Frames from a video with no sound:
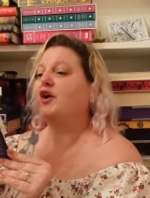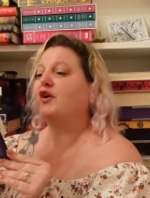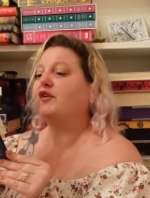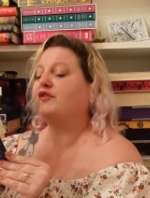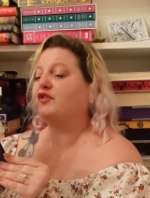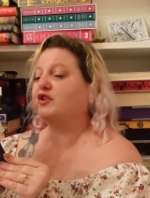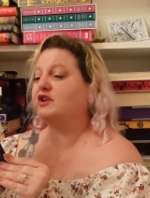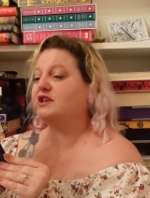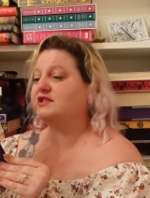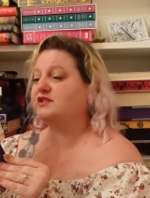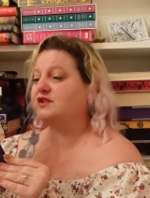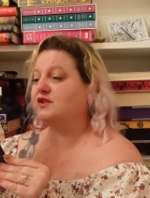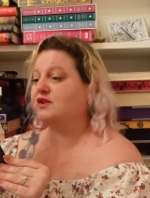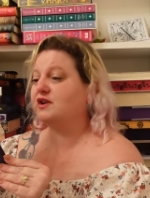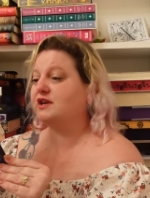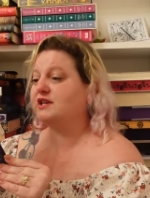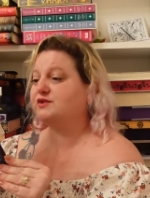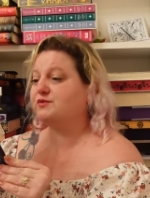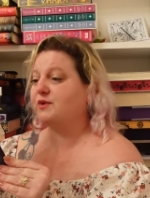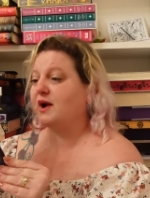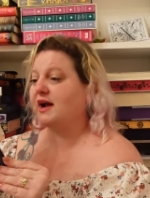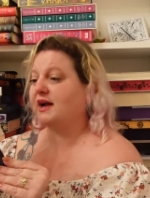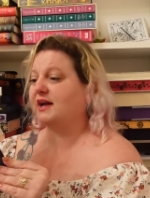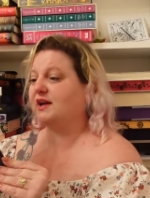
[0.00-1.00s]
For as long
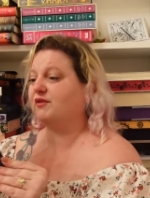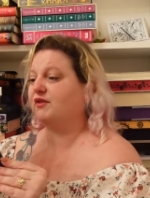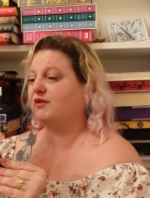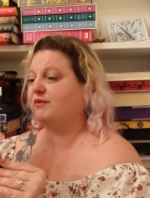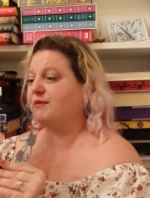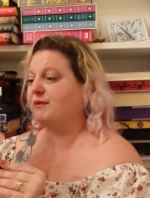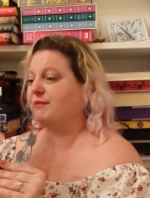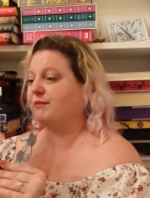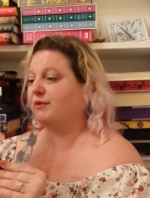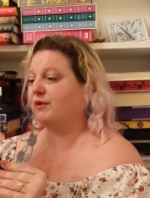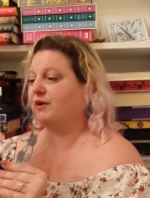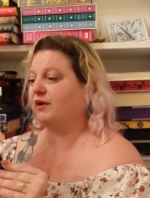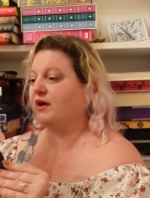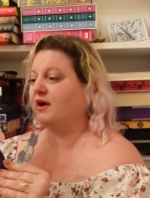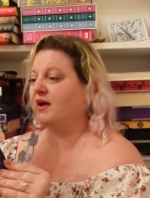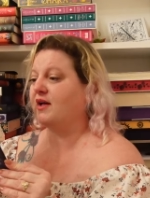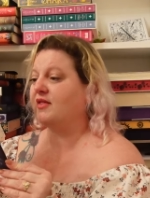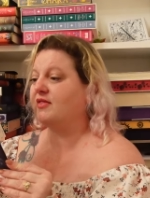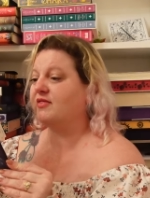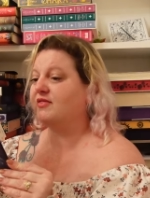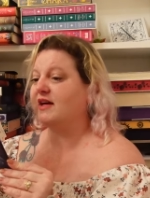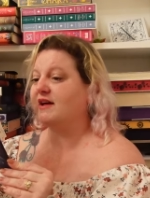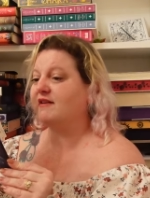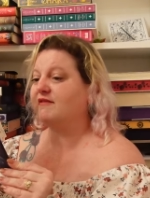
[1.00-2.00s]
as Rat can remember,
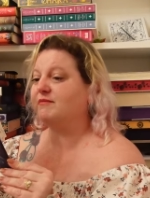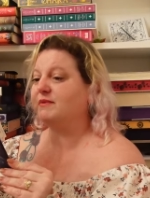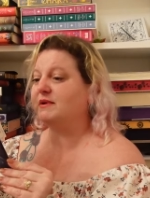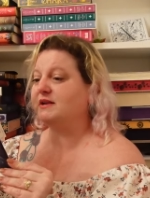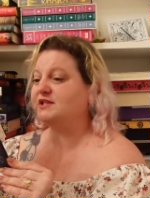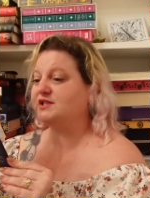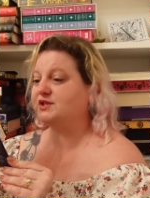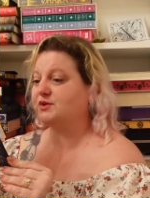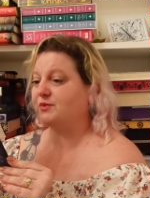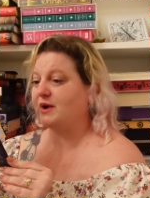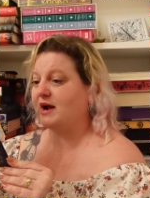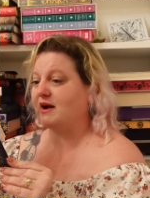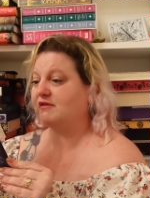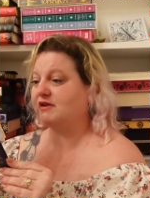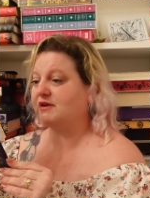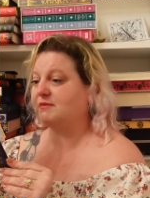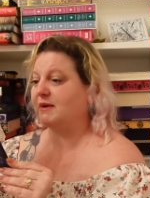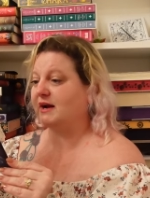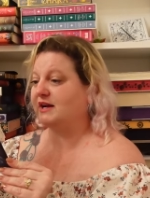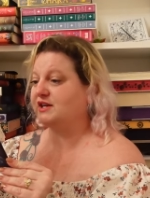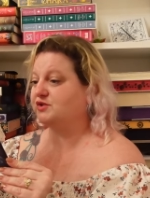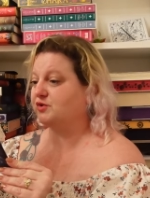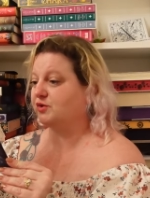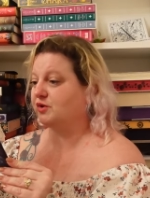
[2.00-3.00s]
they've been surrounded
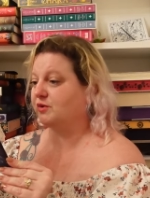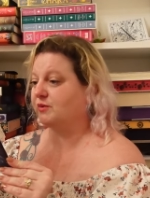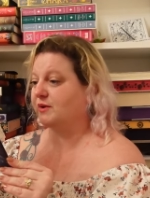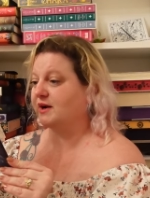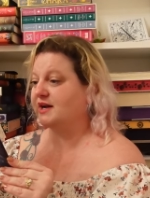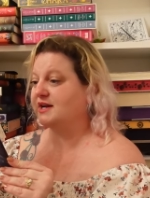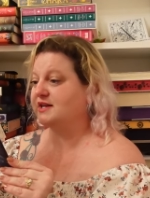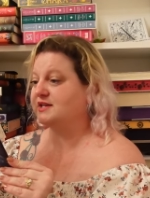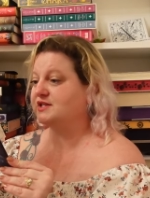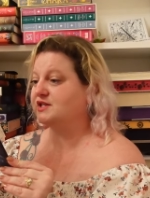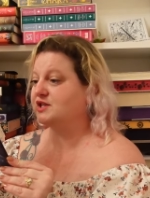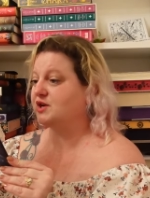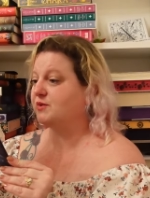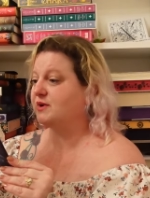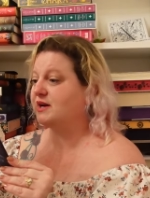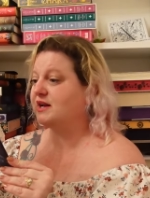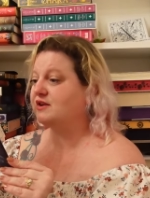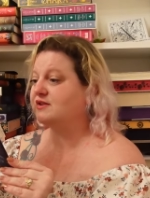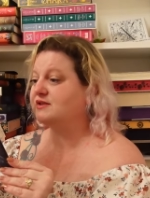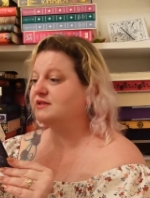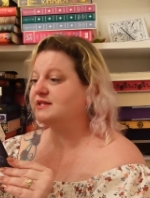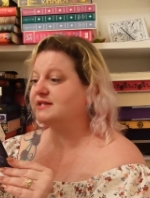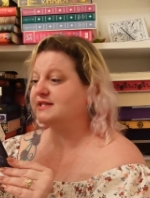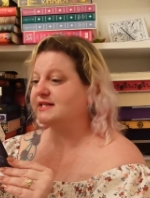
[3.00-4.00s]
by doorways no one
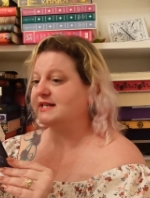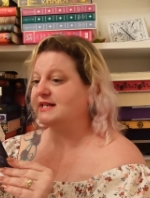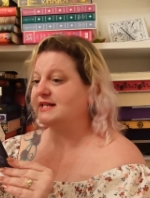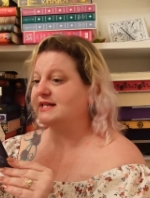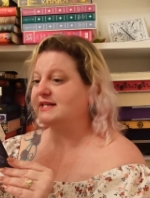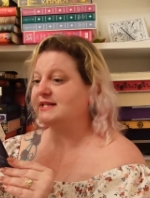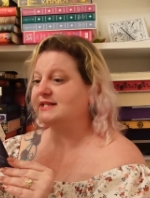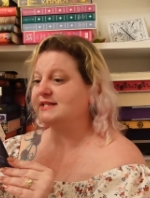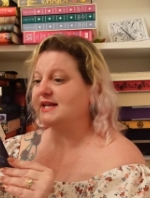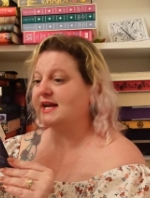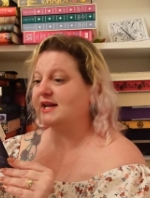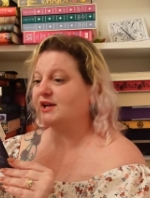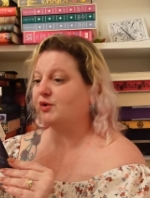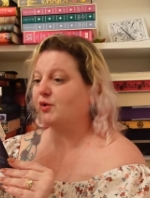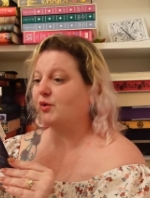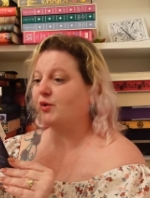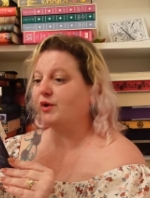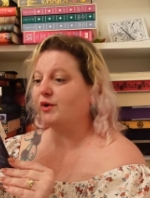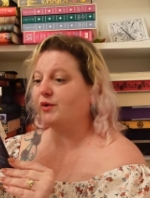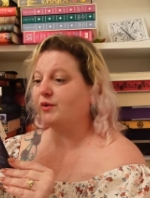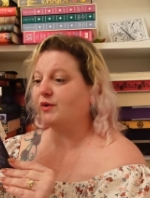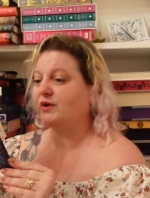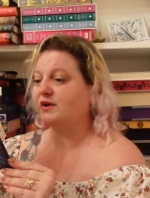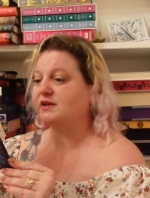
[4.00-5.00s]
else sees and
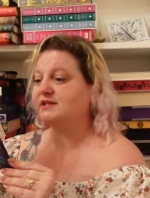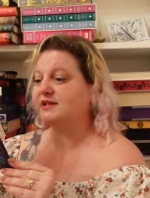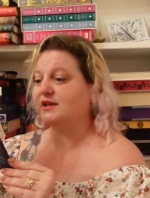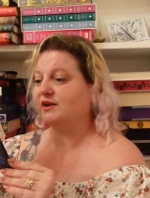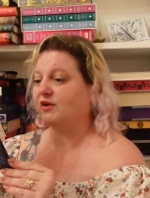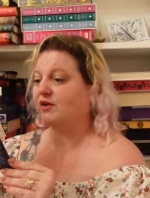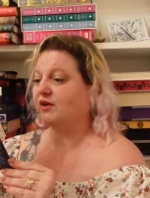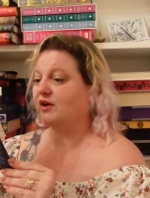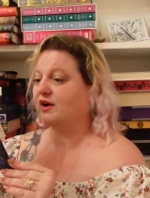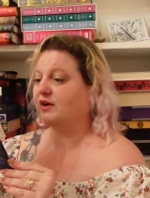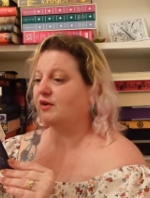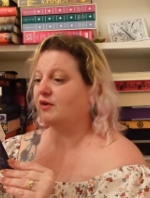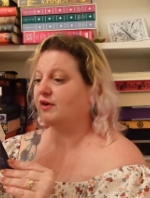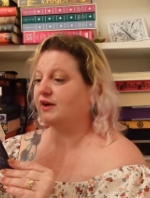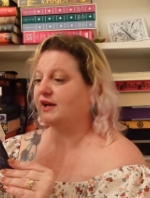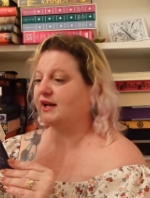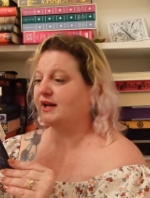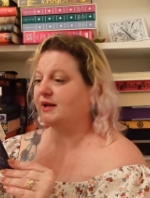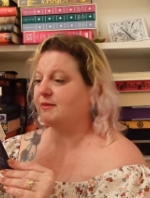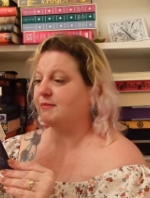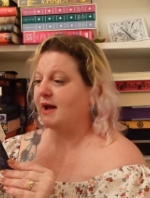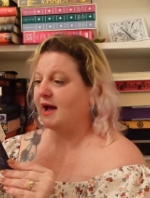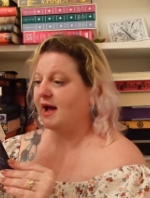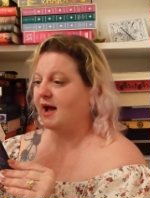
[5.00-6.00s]
corridors that aren't on
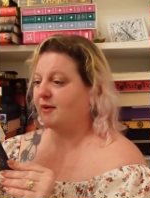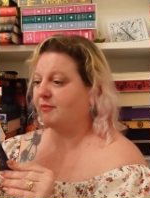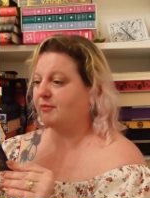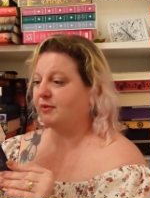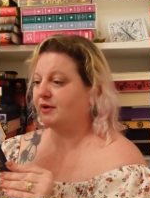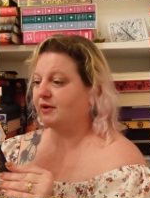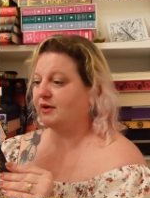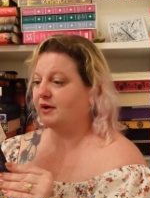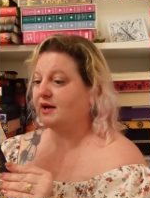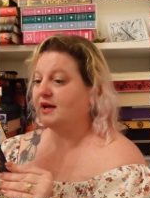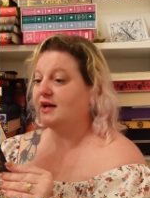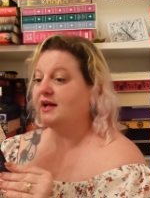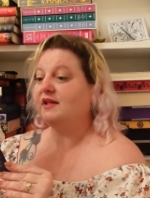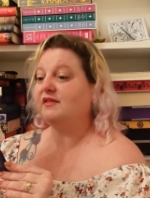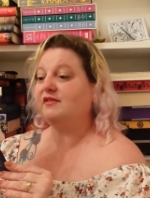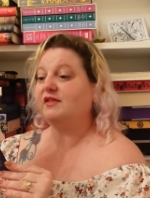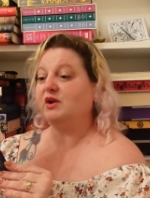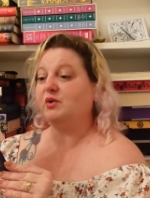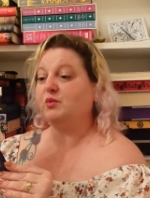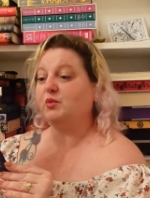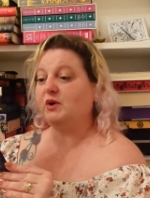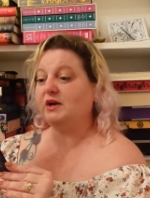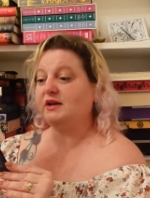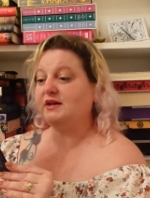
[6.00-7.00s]
any map.
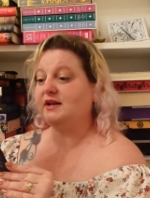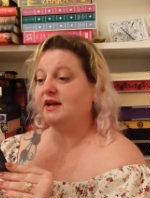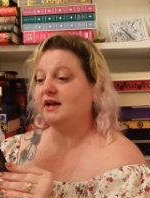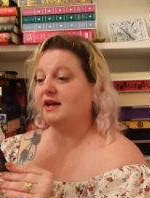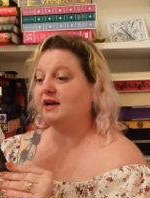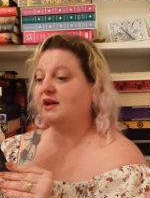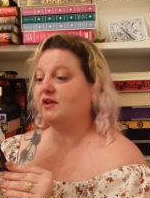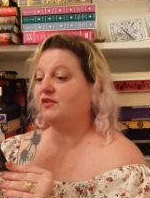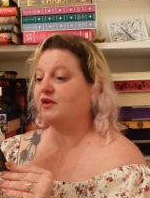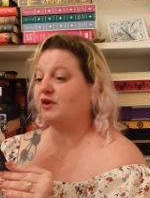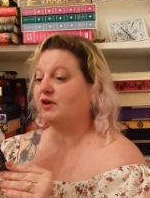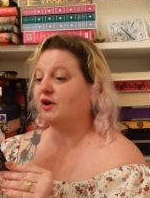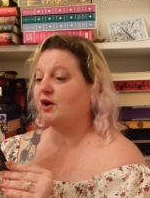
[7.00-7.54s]
Then one day